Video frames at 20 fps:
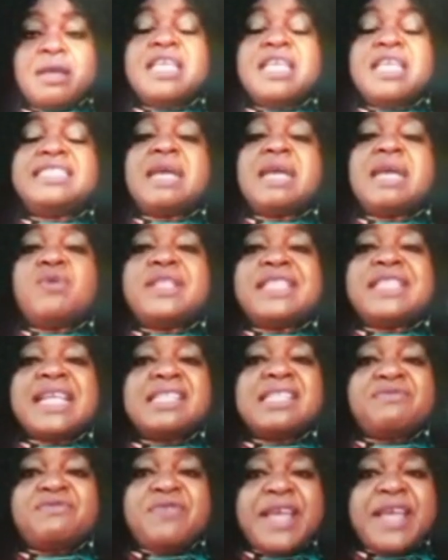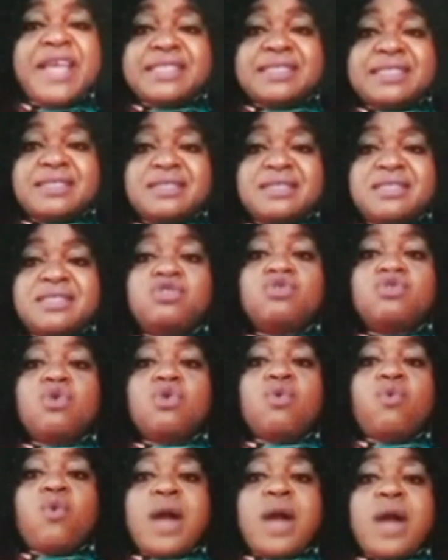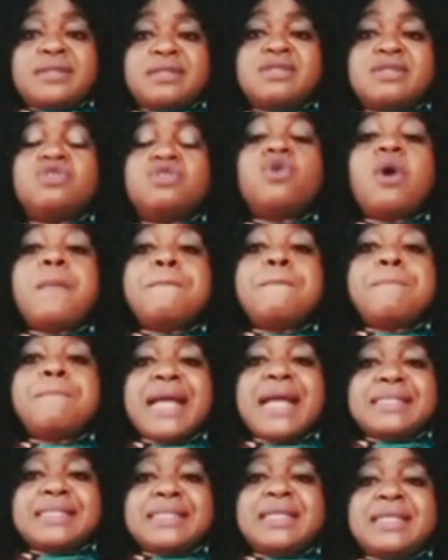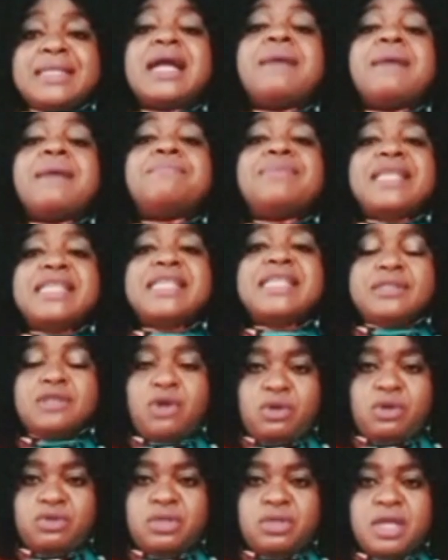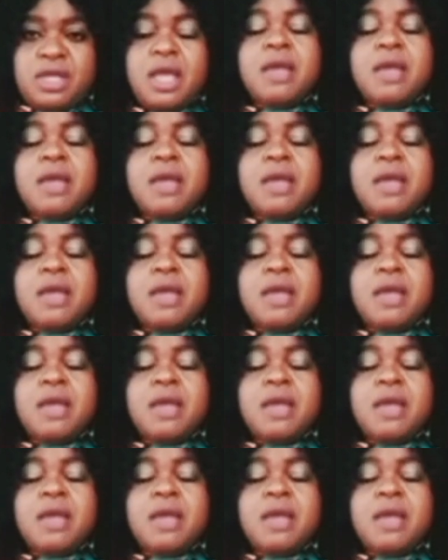He said, without faith, no man can please God.